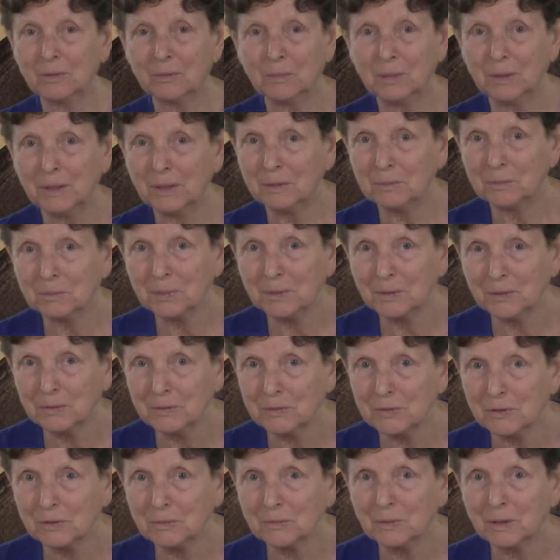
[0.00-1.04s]
be in
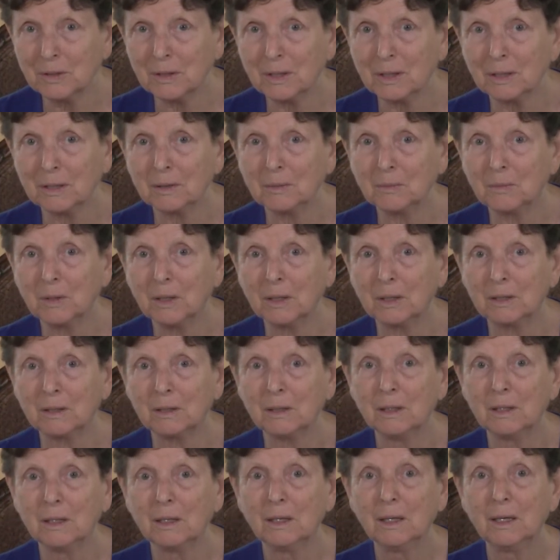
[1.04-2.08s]
person with anyone.
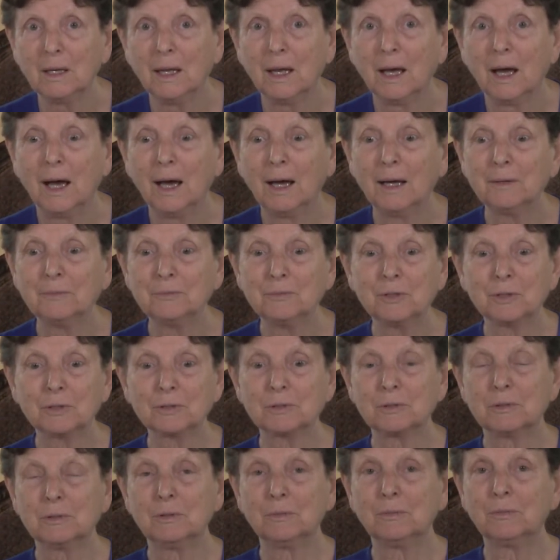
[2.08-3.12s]
I've
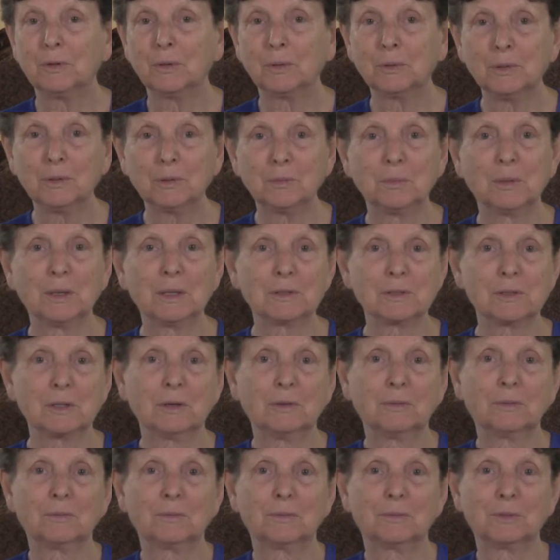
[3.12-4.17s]
just devoted
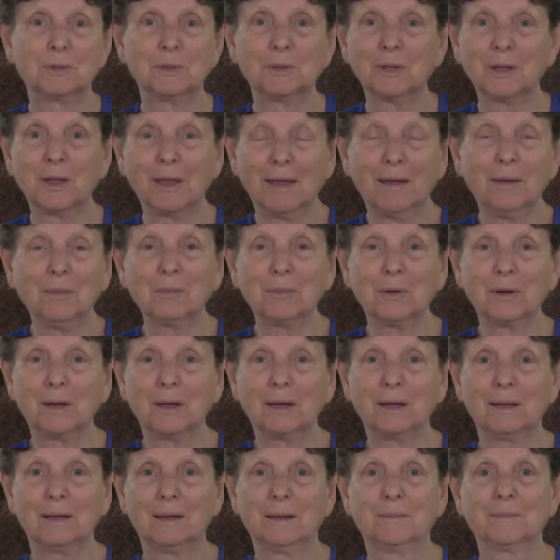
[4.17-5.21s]
myself to the camera
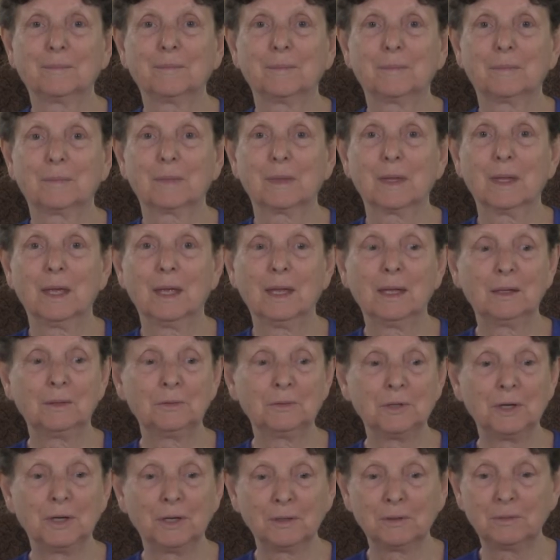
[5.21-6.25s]
and
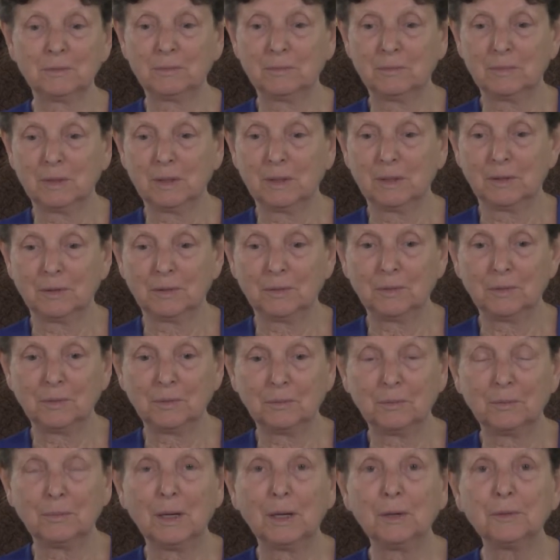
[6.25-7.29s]
done, you know,
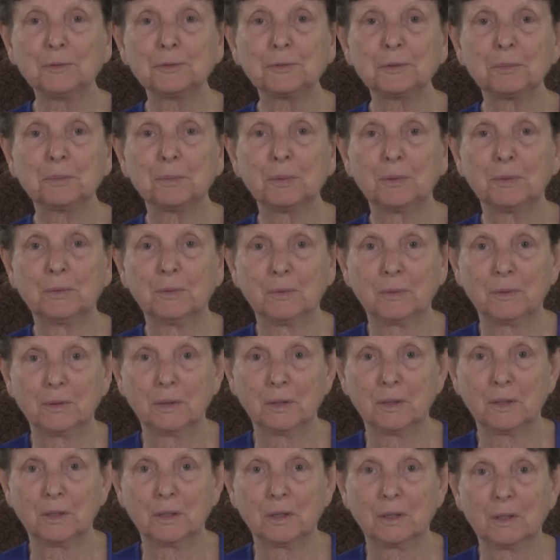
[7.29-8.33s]
multiple
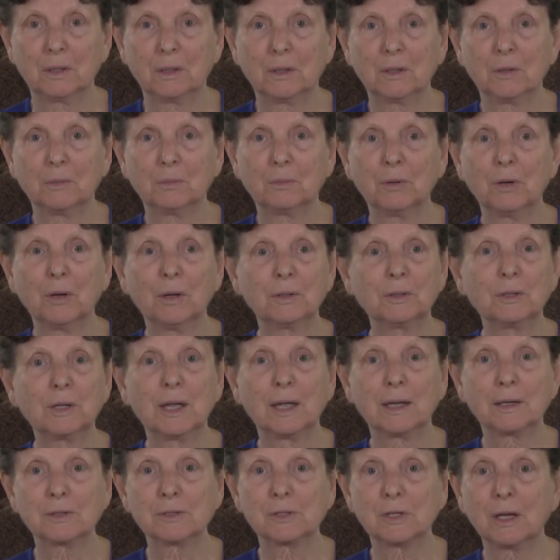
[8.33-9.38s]

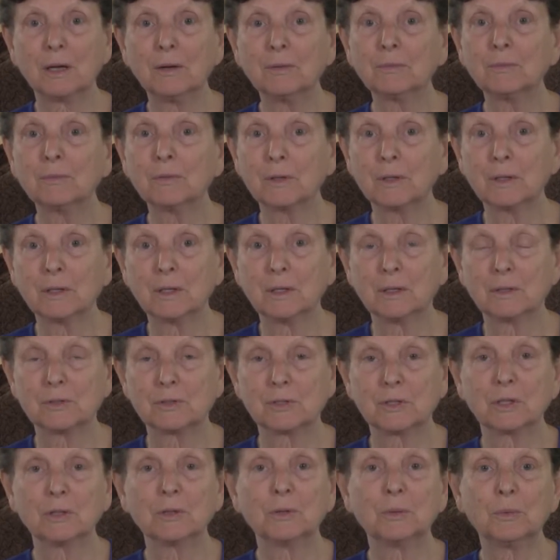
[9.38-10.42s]
broadcasts every
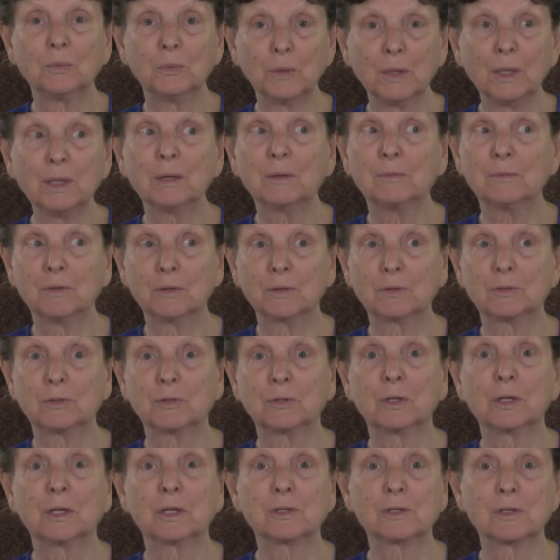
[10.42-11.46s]
single week
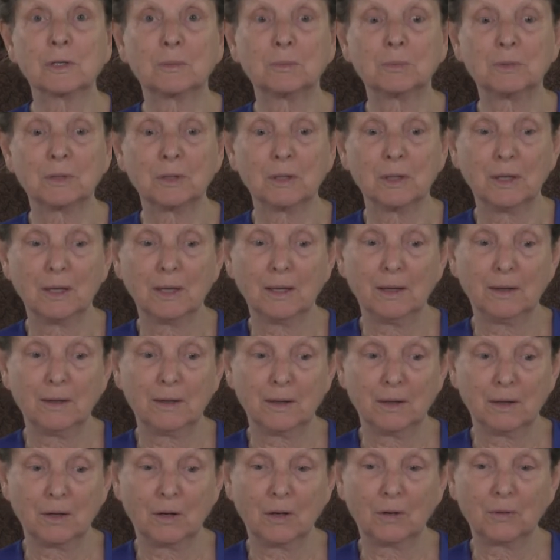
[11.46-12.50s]
virtually, except
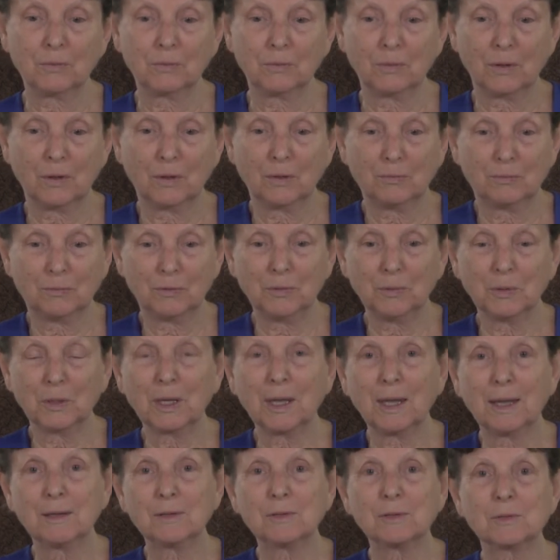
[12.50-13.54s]
on a few
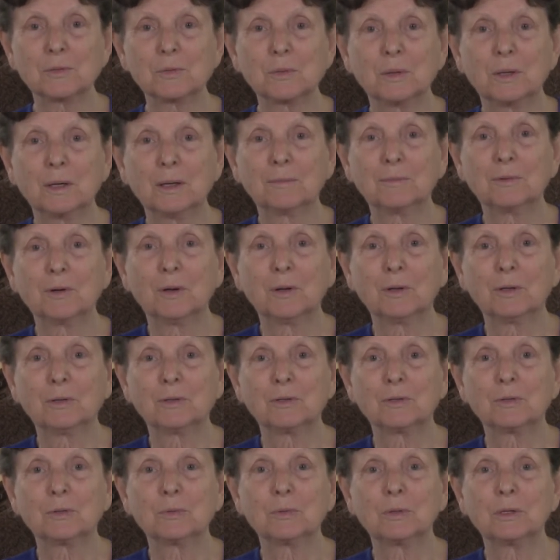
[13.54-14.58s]
occasions when I've gone
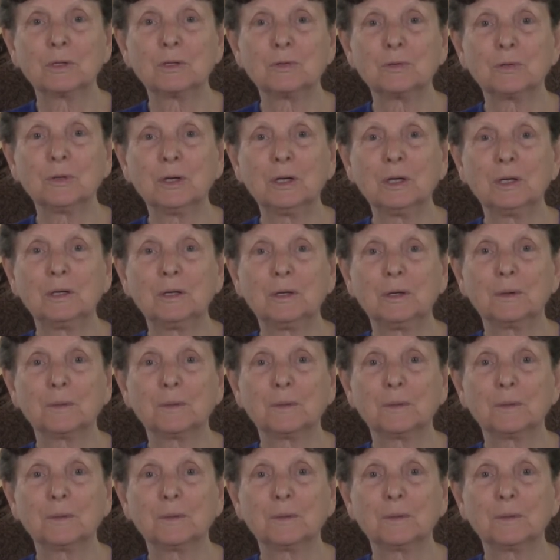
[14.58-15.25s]
into retreat.